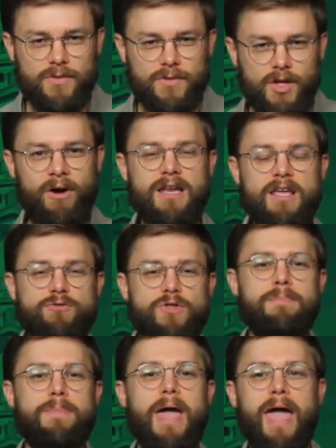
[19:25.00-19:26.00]
Right? If
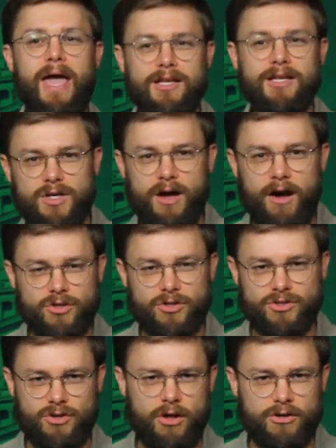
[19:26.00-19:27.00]
they pass the
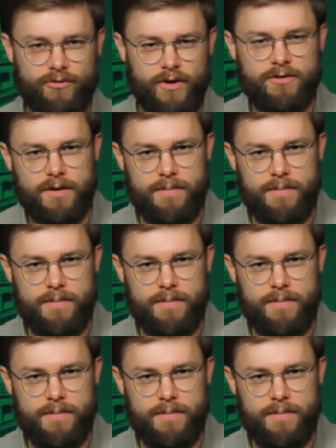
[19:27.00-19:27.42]
governor's $1.50